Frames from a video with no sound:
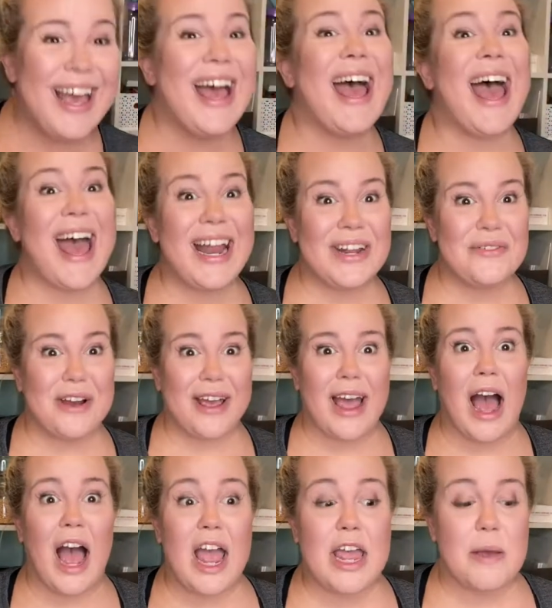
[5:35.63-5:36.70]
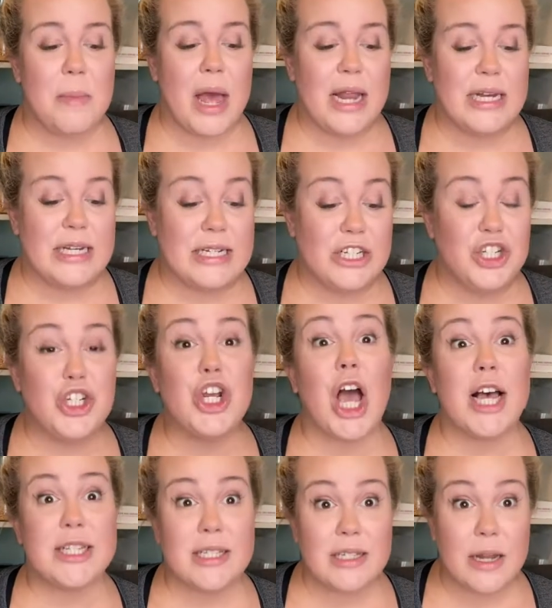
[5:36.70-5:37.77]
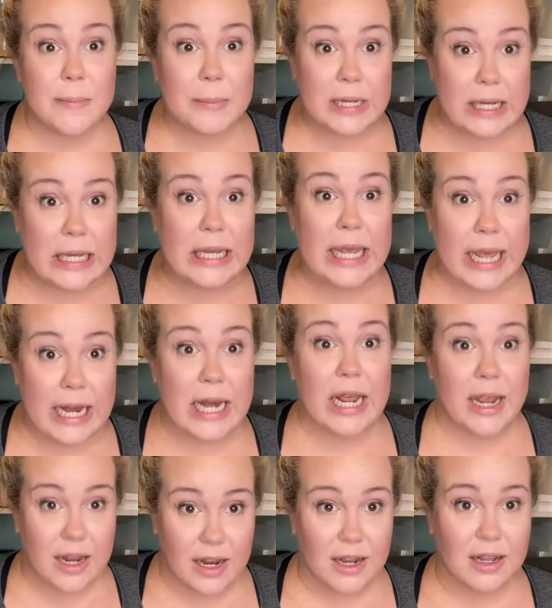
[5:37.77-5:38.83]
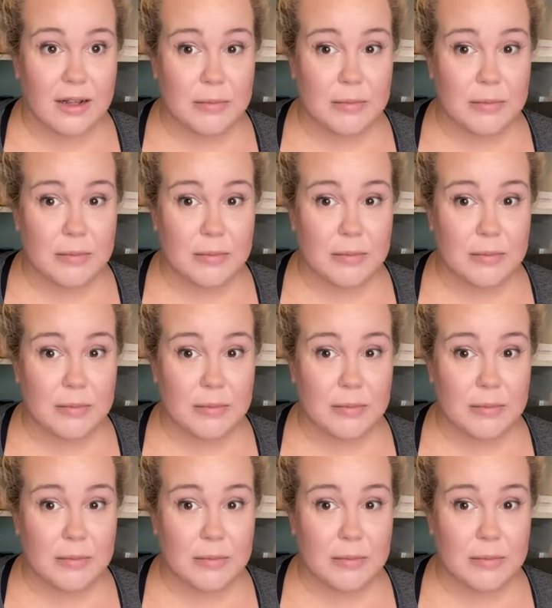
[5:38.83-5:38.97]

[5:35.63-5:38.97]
Anyway, I am just beginning